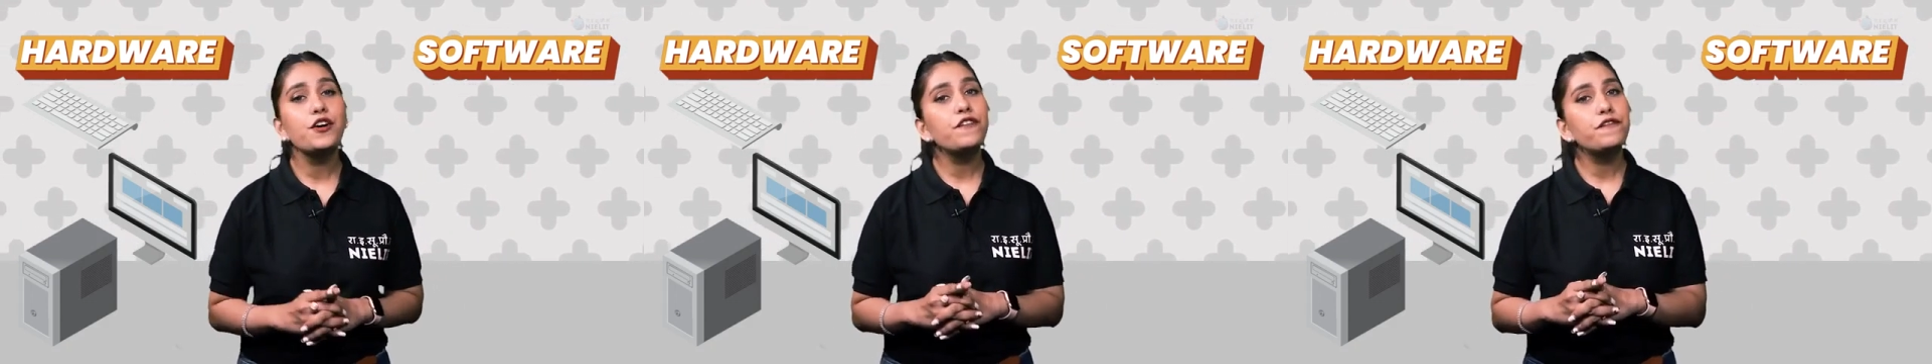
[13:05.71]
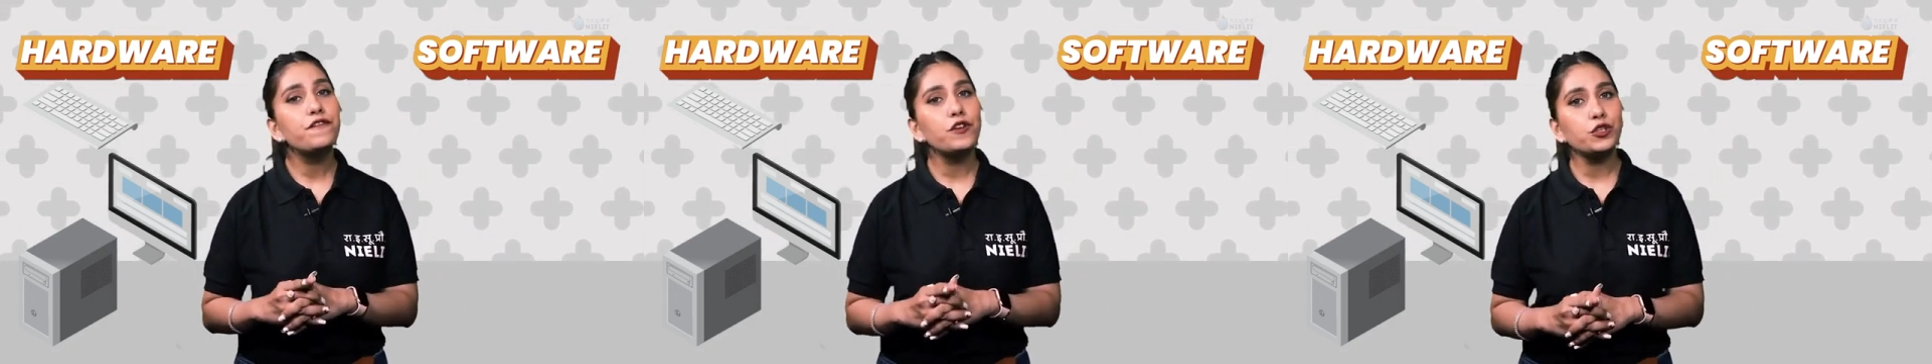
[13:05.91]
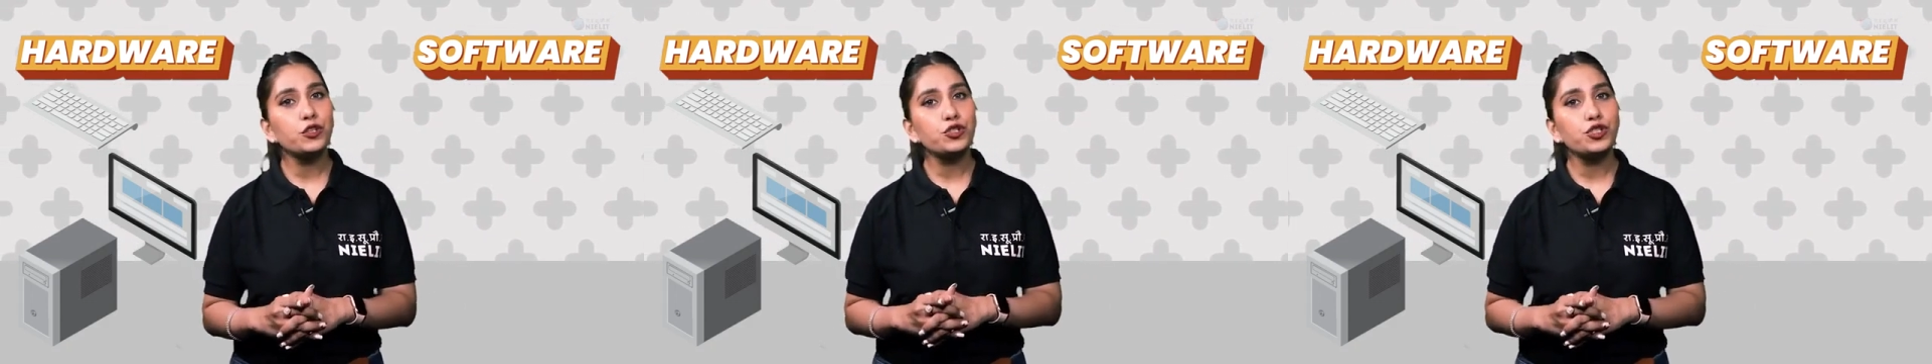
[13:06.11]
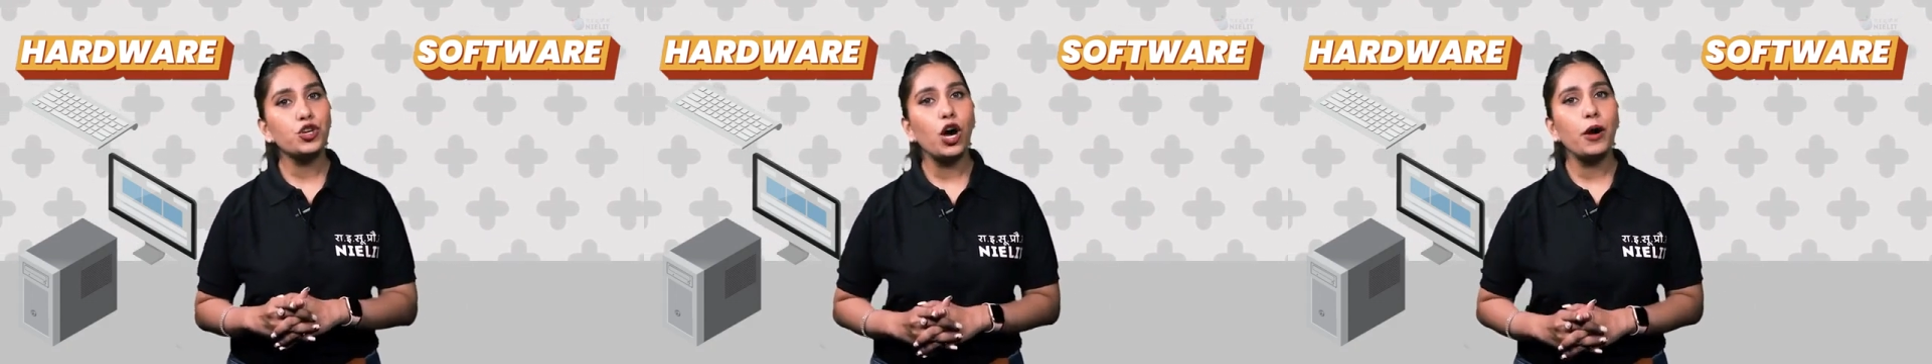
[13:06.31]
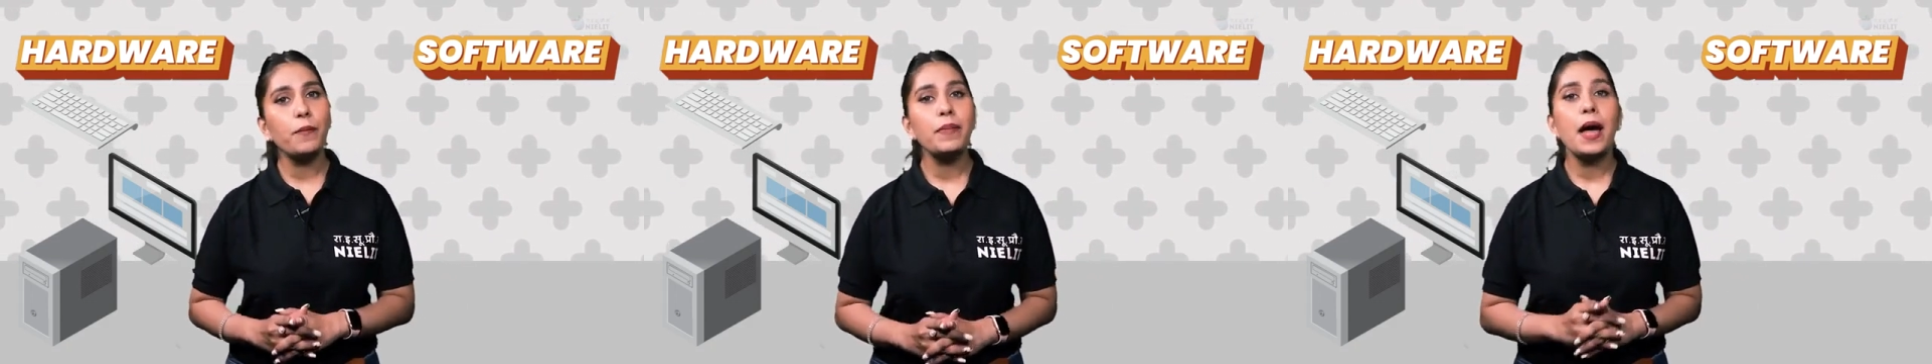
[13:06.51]

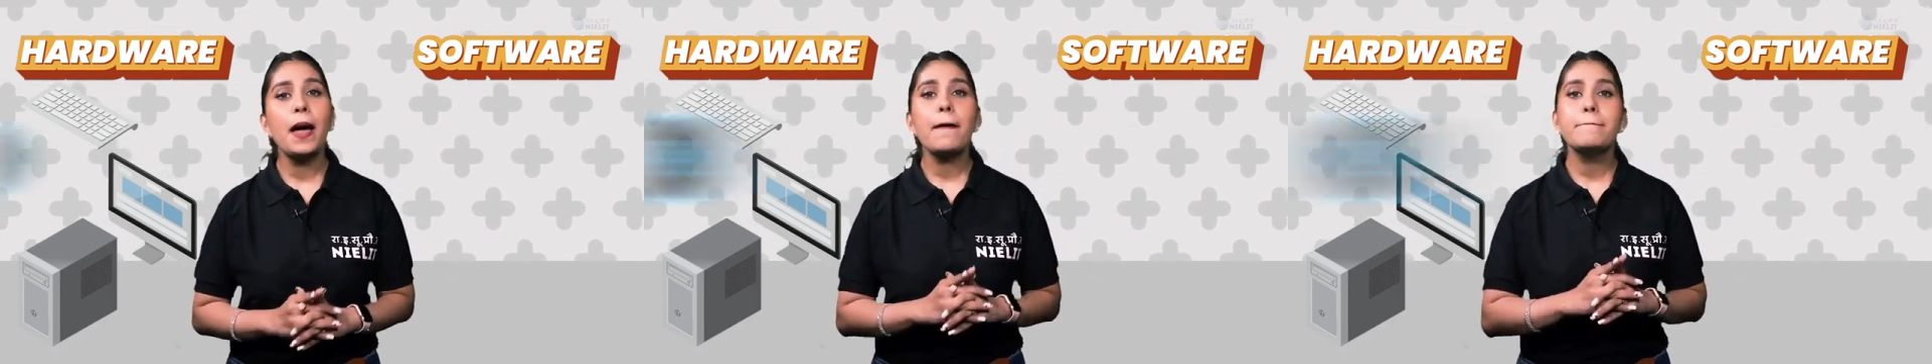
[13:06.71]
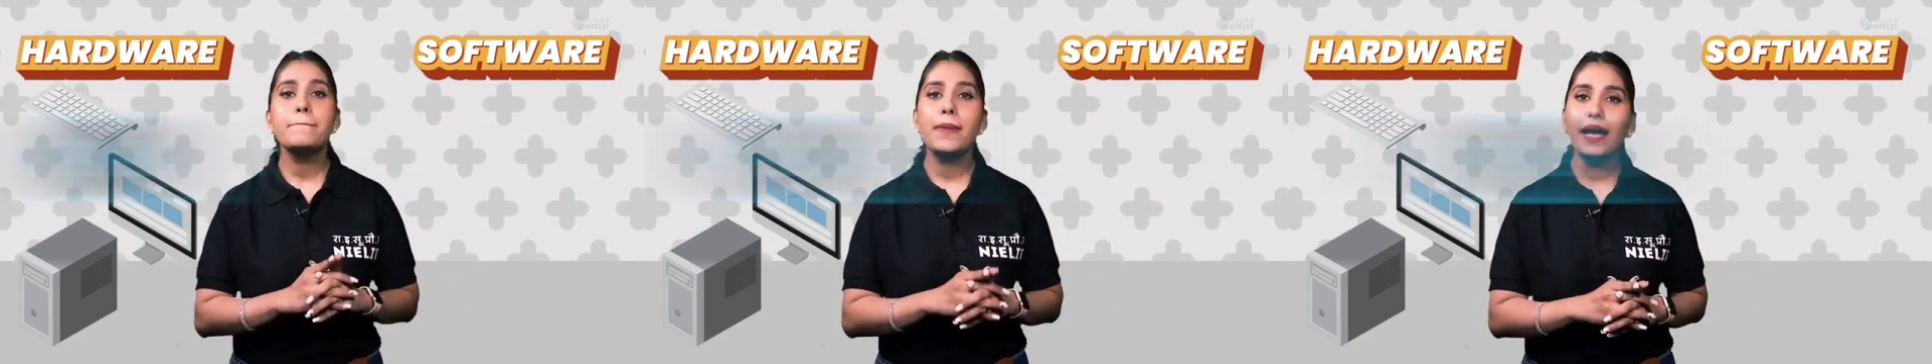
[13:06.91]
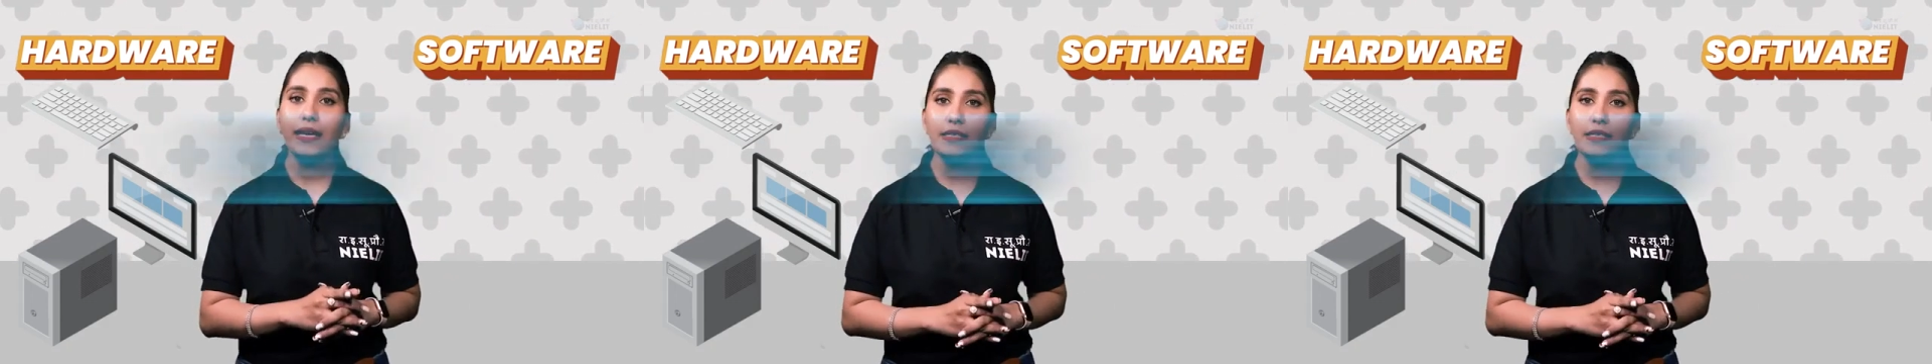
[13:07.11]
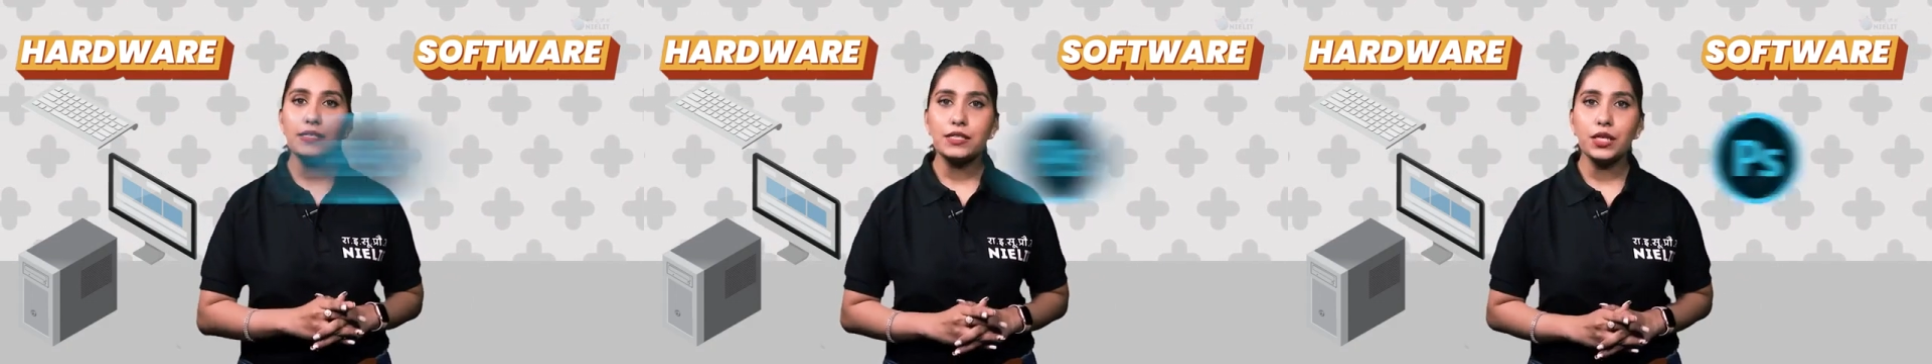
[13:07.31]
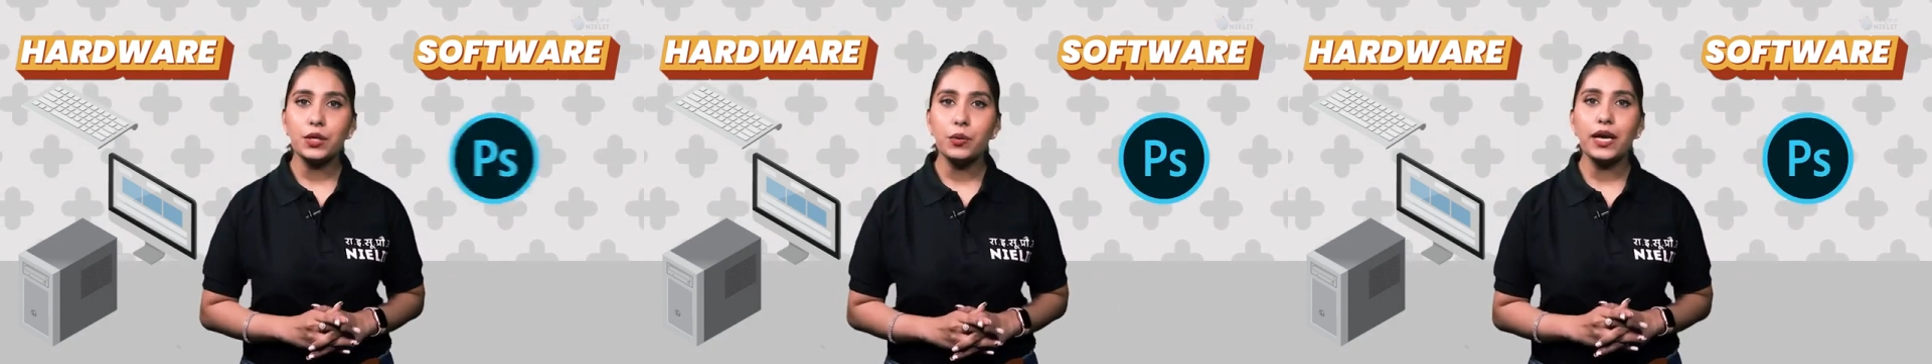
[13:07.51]
Photoshop,
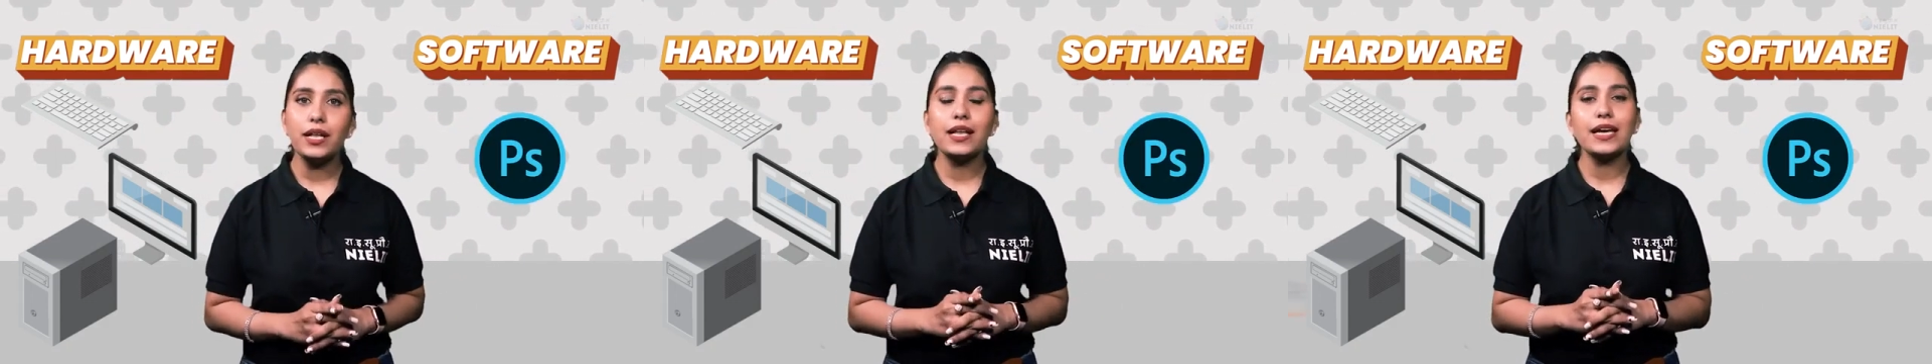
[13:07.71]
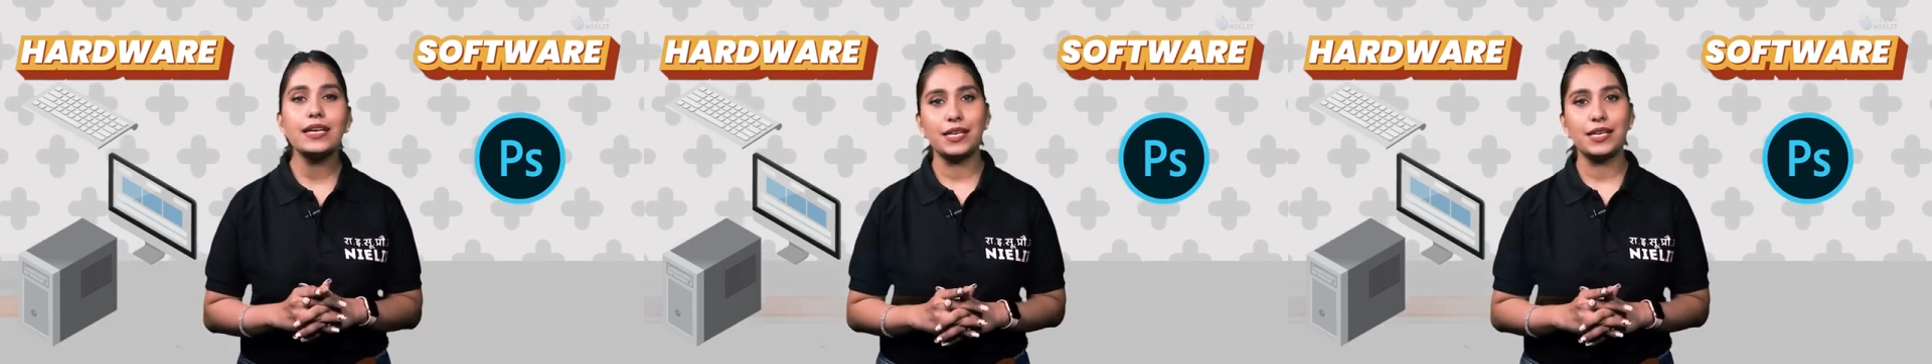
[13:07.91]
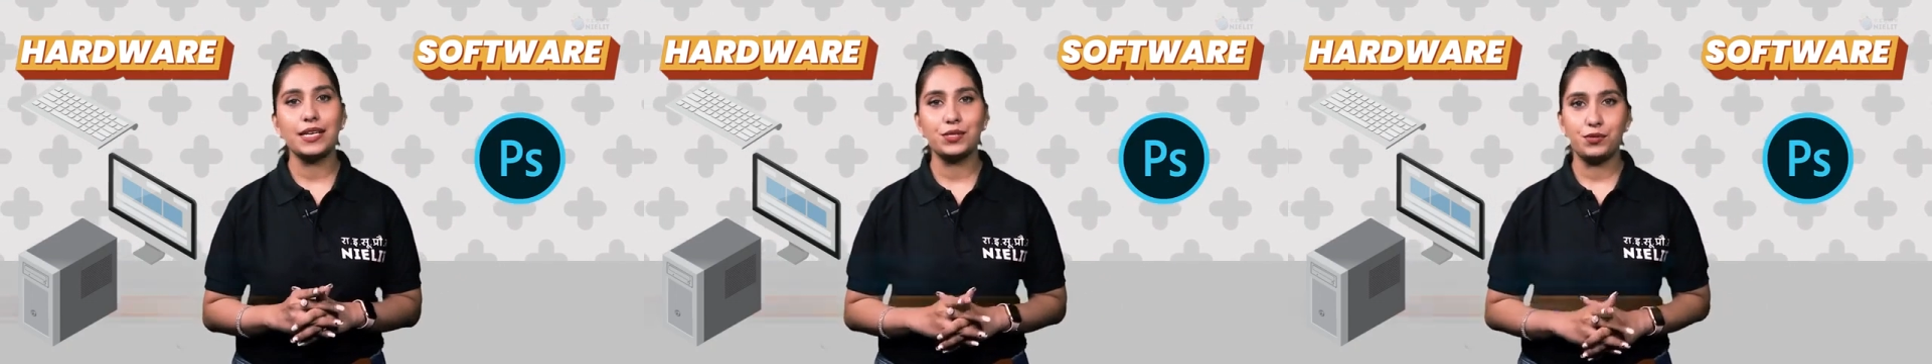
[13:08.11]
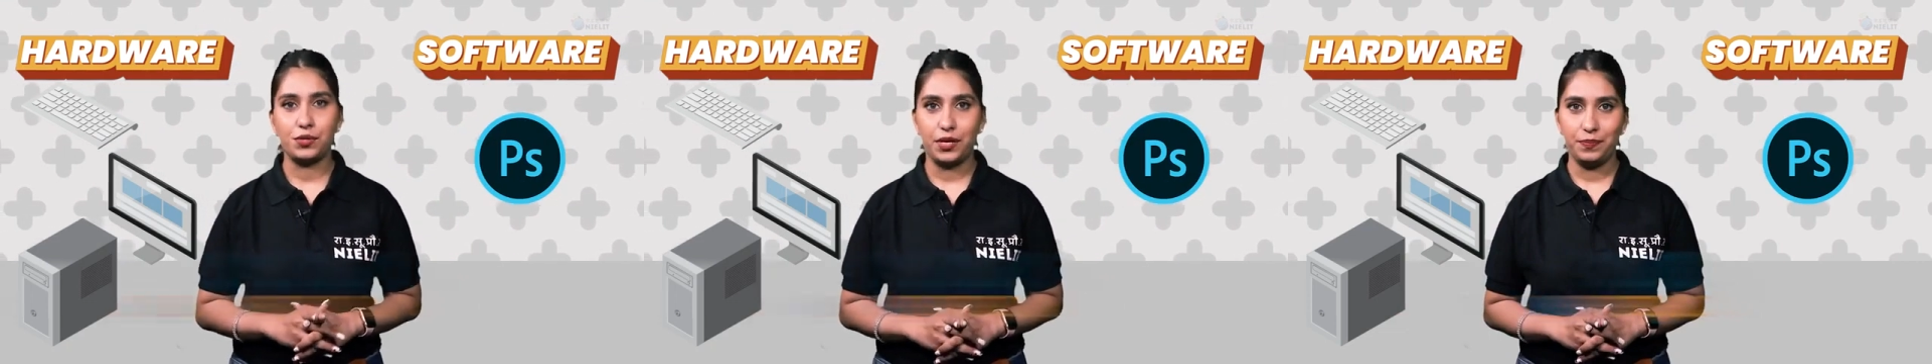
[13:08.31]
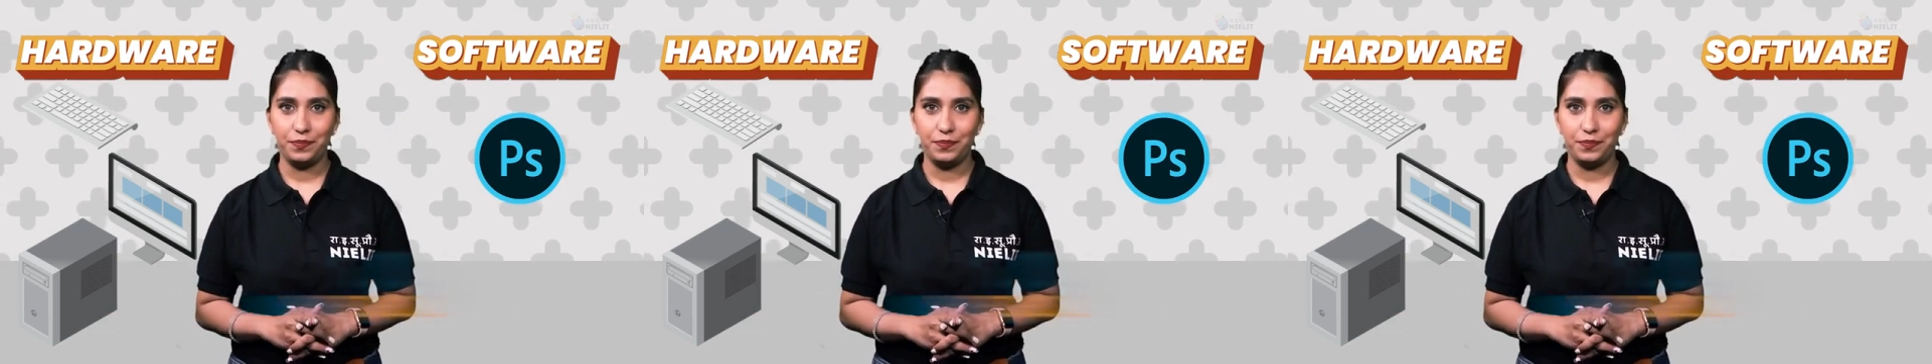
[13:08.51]
MySQL, etc.